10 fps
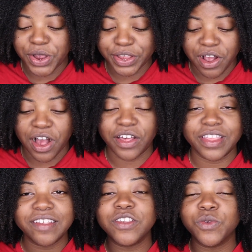Y'all,
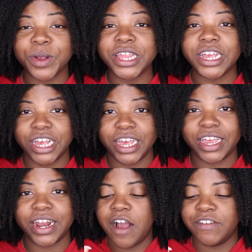this is really
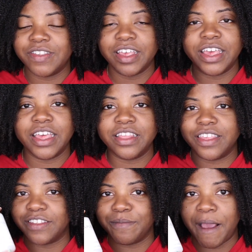good. Obviously,
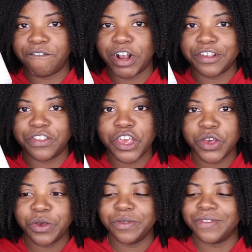this is my first
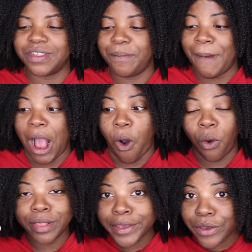use, my
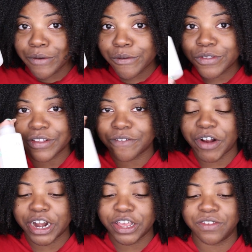only use, because I've
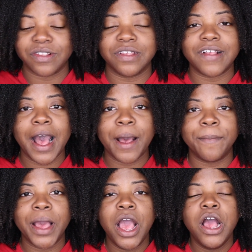already used this
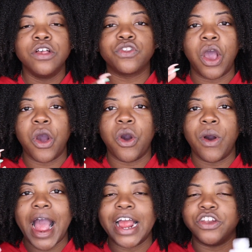up.
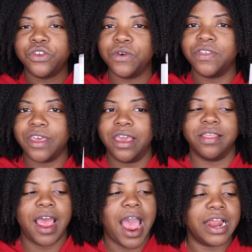So I do
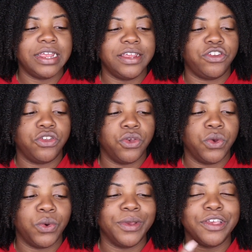think that I need
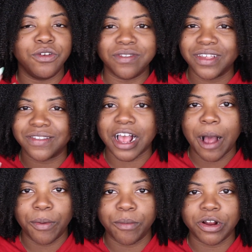to use this a
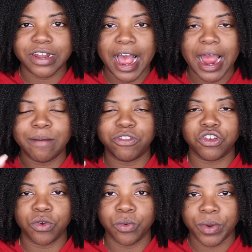couple more times
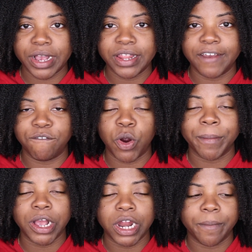to really
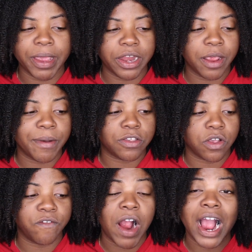form a good opinion. But
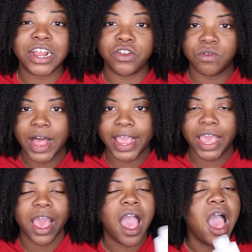so far, I do like
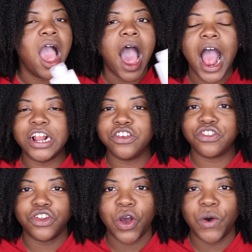it. I
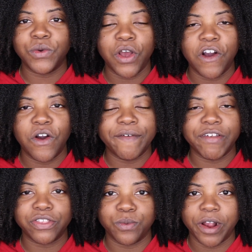just don't know if
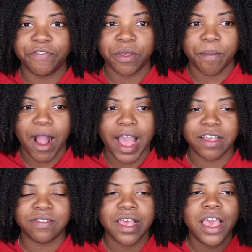it's worth the
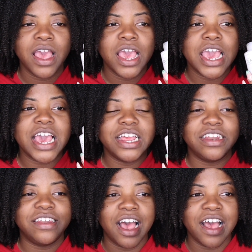price.
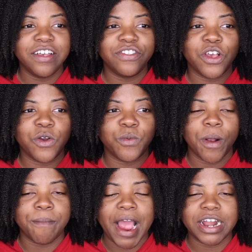It does
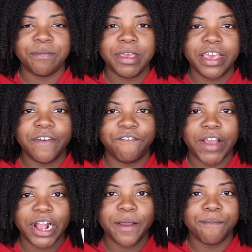remind me
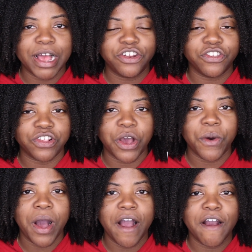very much
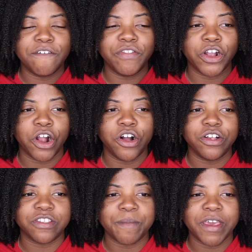so of the
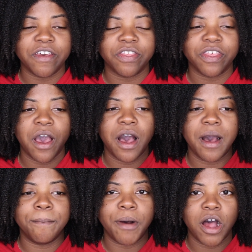Curlsmith
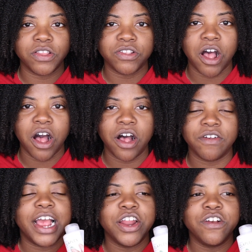Bond
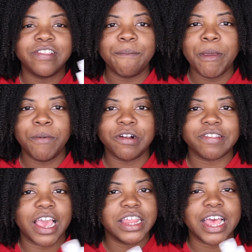Solve. I know some people are
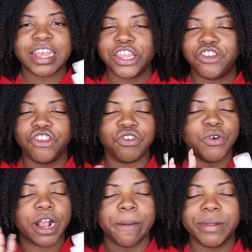saying like the two
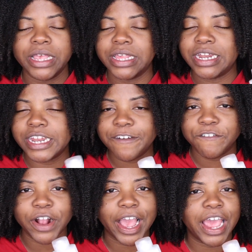are completely
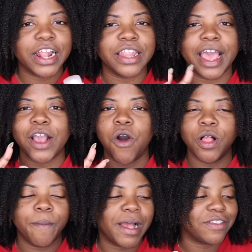different, like
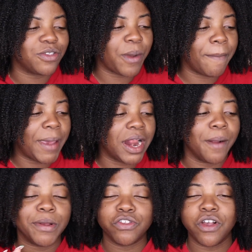Olaplex is way
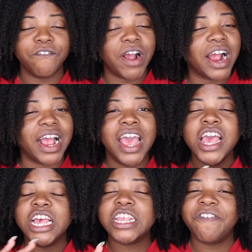better, but so far
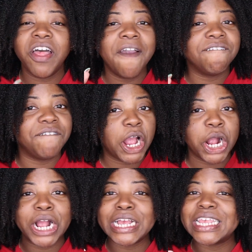it's feeling
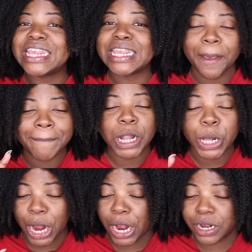very
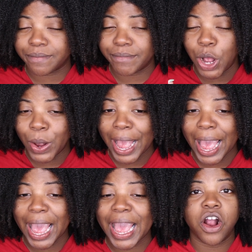similar,
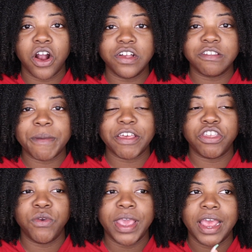okay?
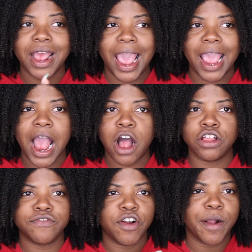Curlsmith, you get 8
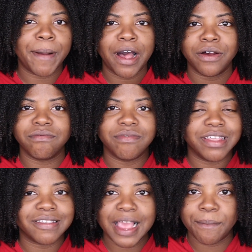ounce for about
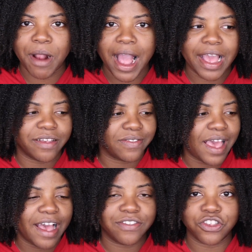the same price
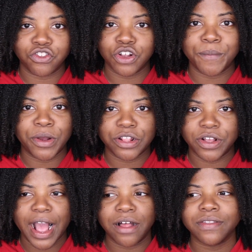as this
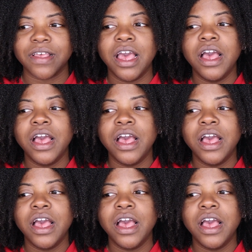3.3 ounce.